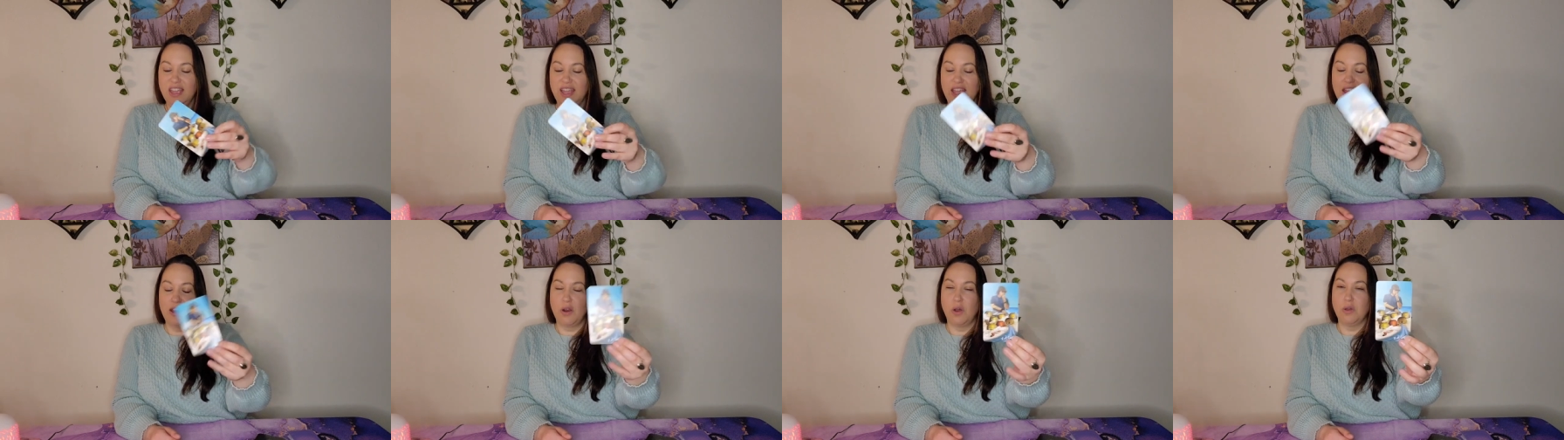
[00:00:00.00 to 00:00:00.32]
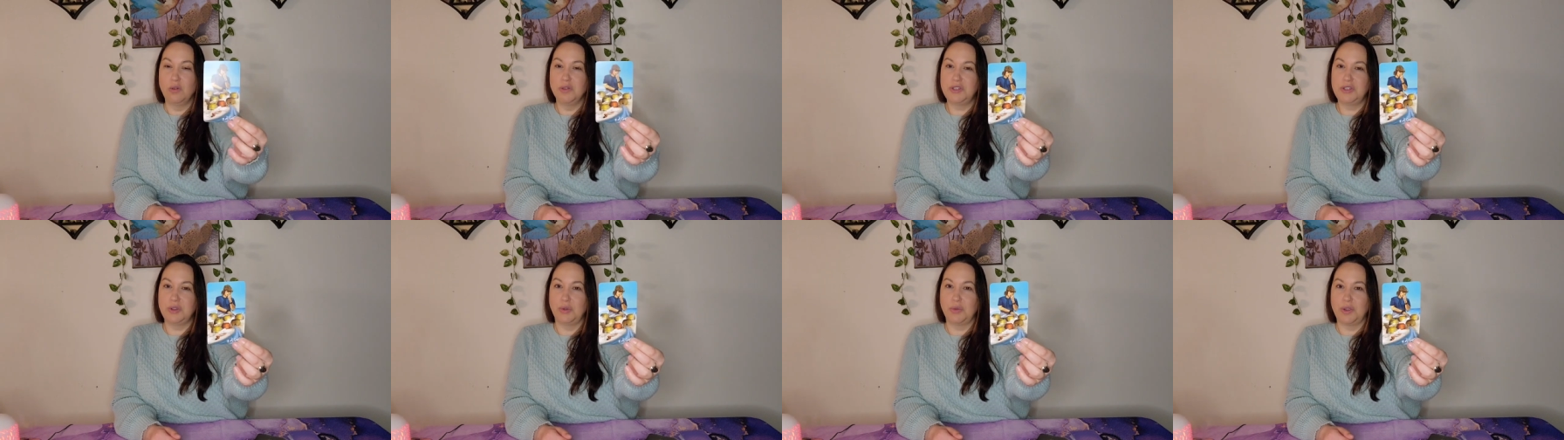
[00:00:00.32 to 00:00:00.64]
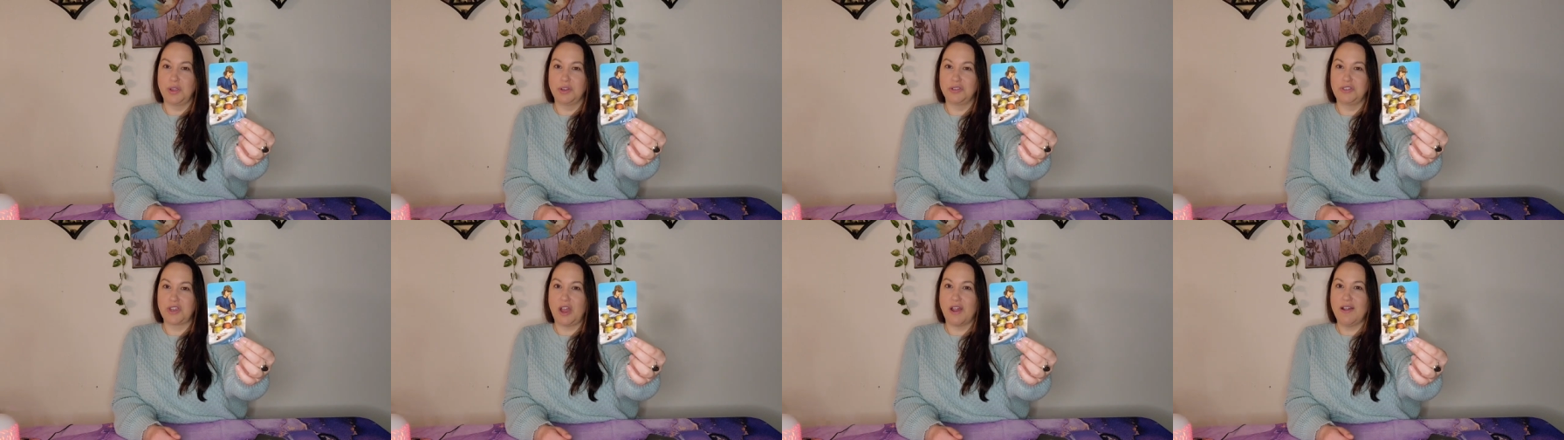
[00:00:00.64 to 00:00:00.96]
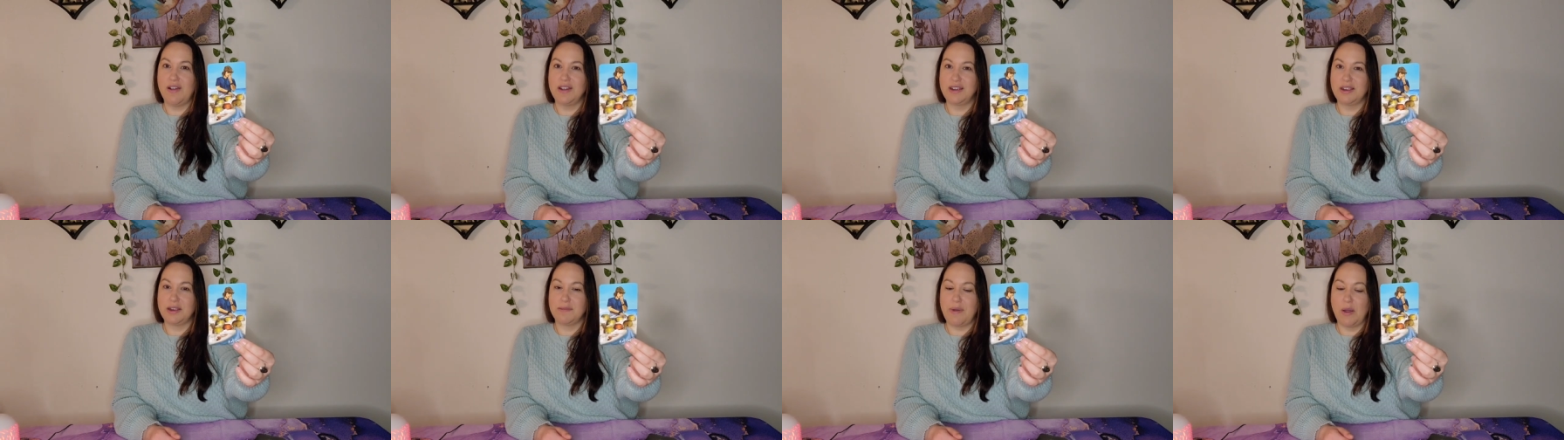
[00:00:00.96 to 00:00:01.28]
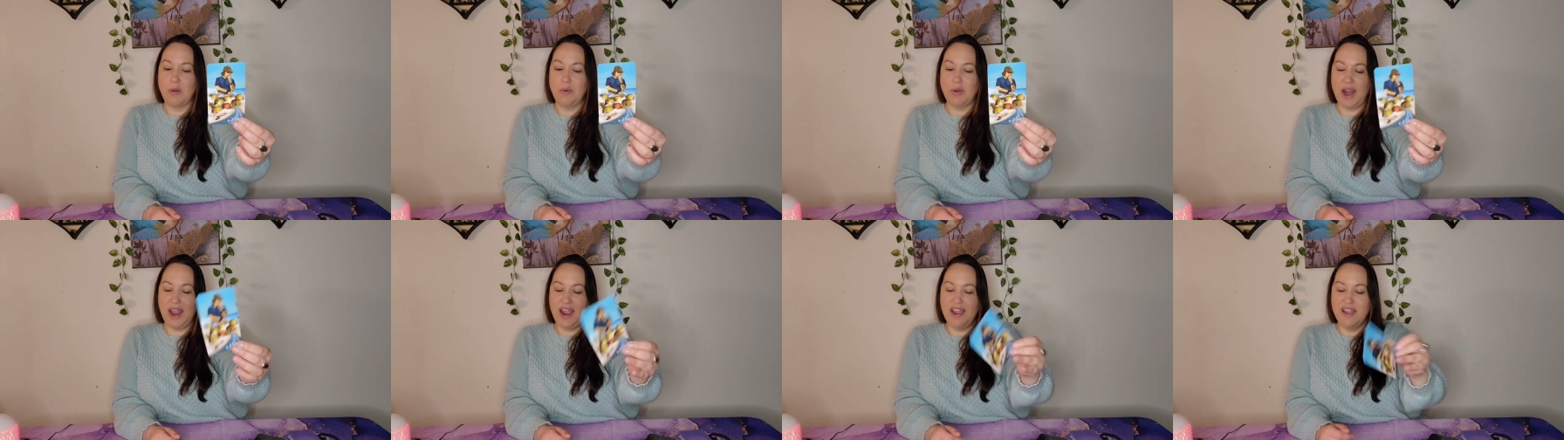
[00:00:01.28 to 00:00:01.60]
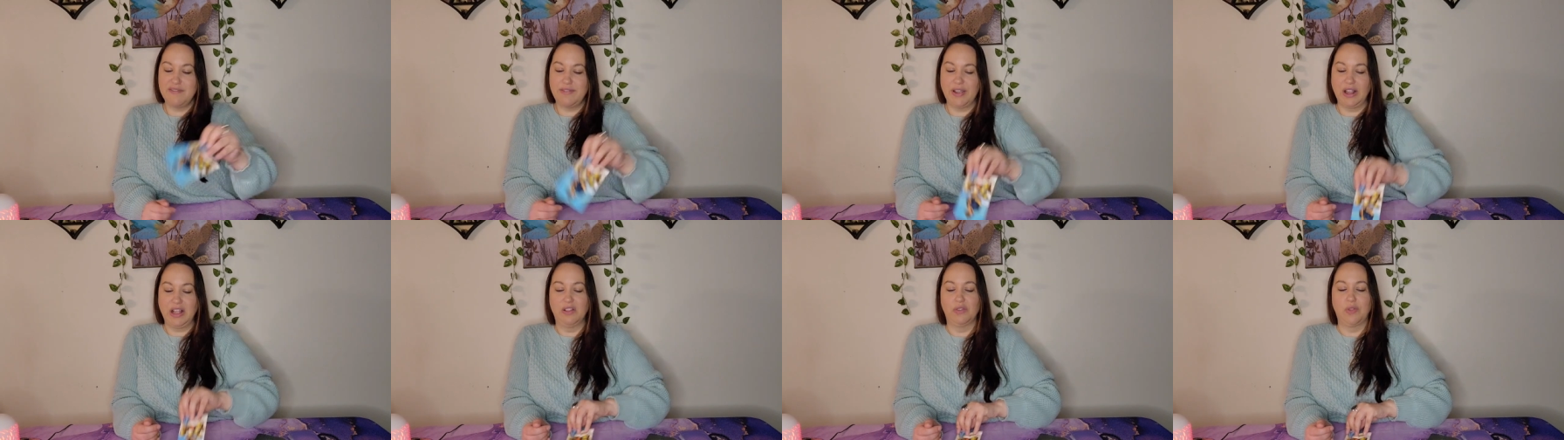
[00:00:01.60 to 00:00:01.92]
it also could talk about
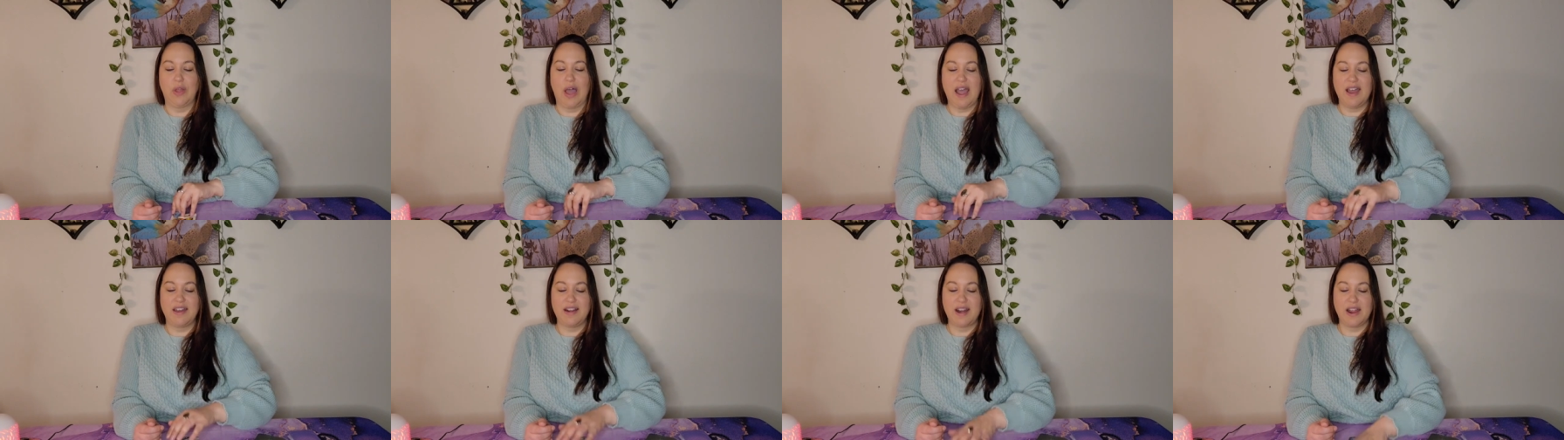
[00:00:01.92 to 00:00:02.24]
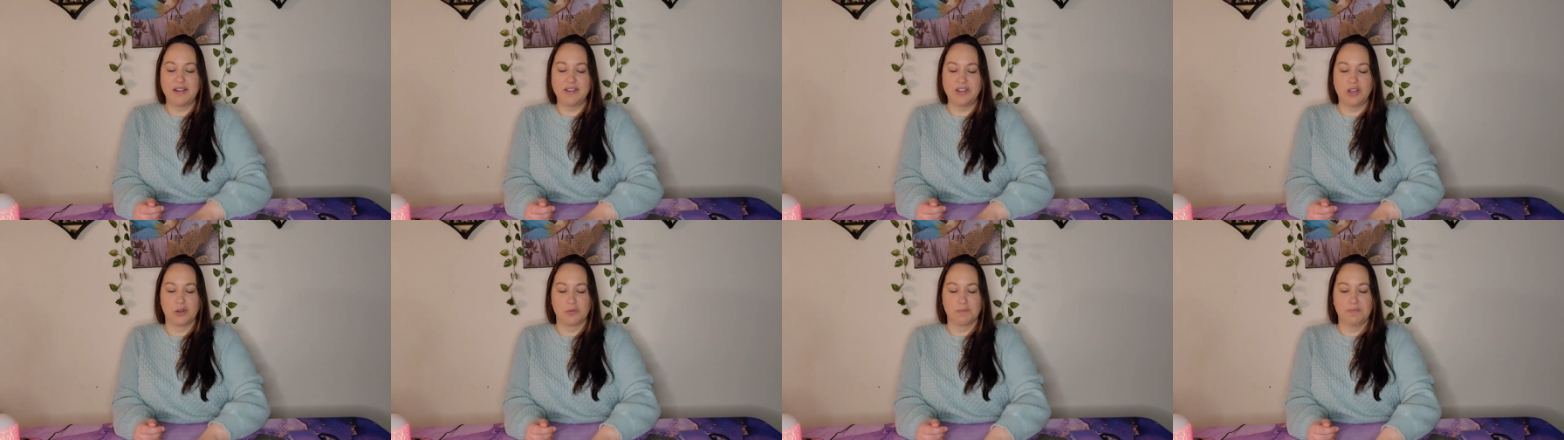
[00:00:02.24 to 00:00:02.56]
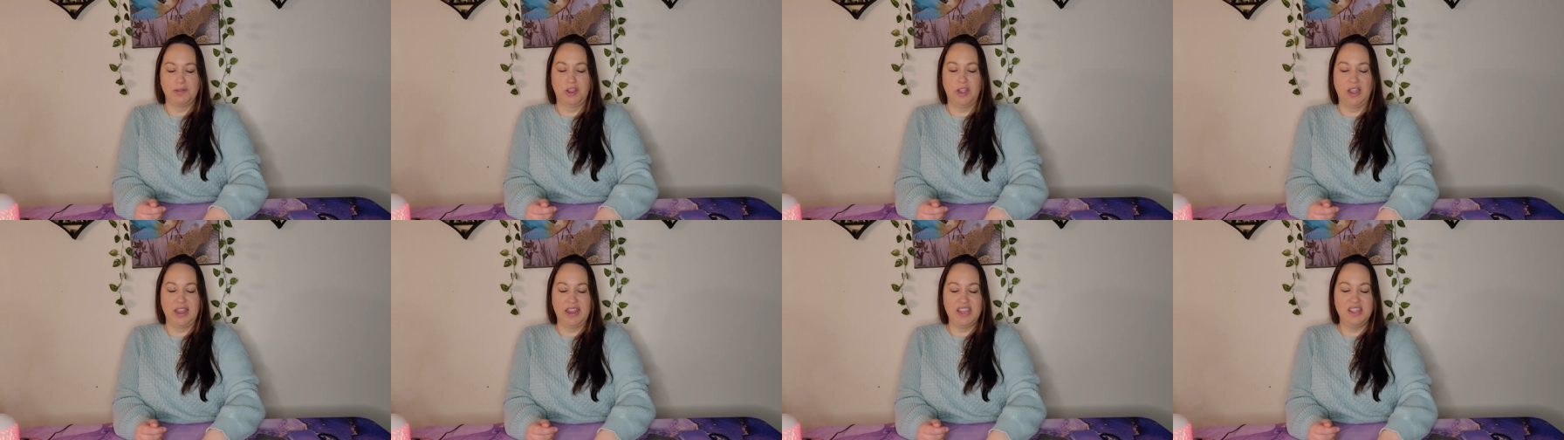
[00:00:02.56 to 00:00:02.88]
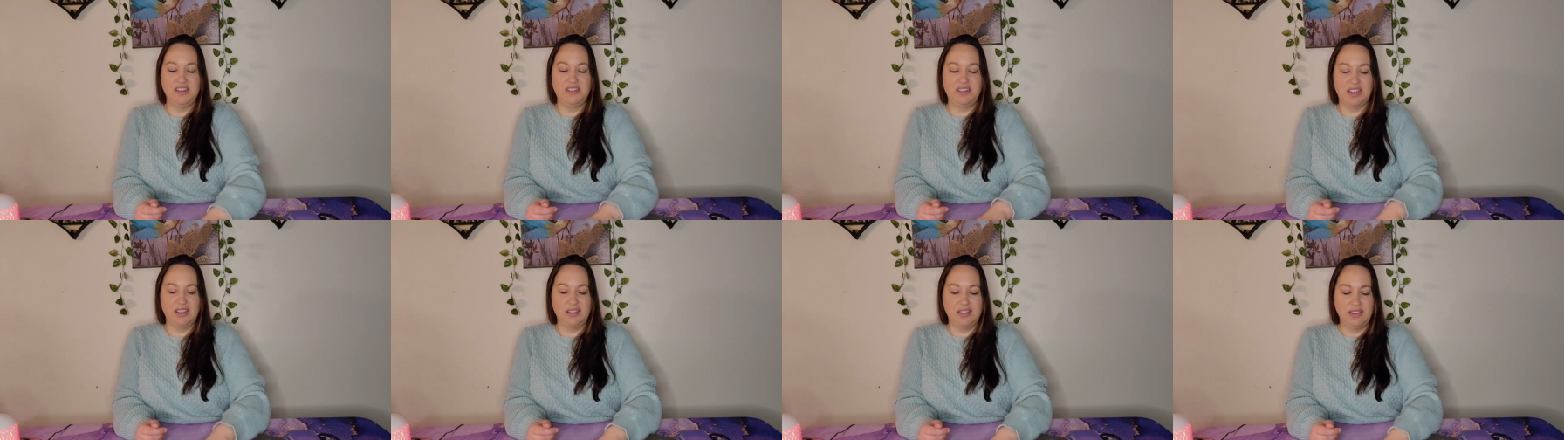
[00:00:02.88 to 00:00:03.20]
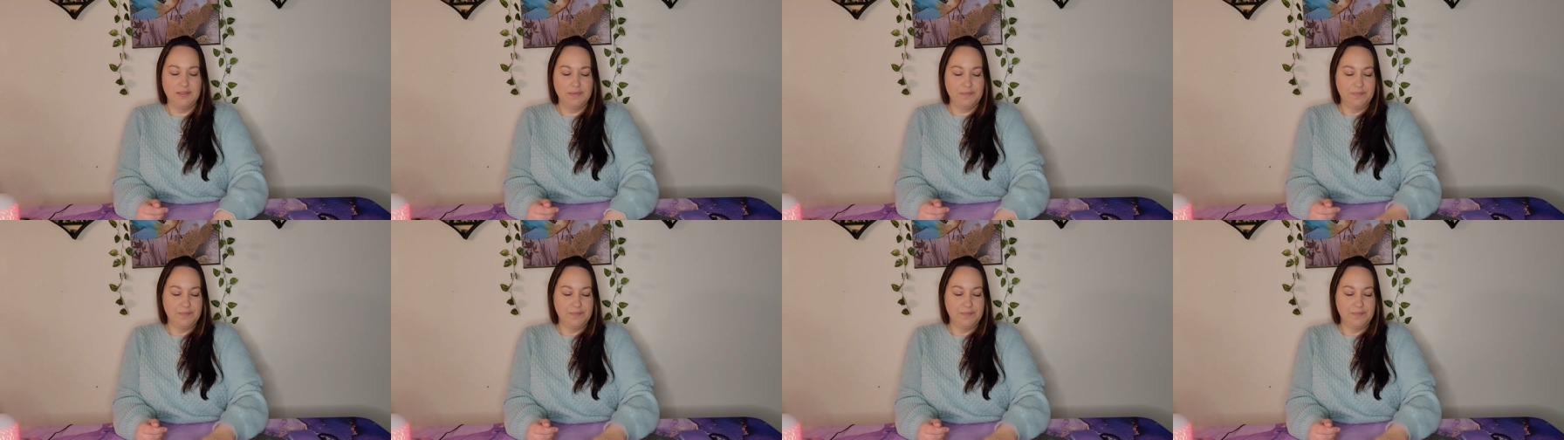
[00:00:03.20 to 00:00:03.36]
having a lot on your plate.